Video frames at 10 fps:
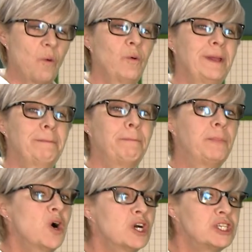we
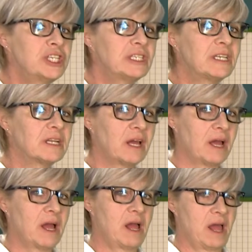pushed
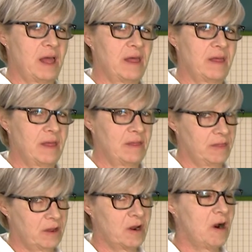
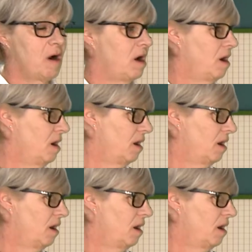the car.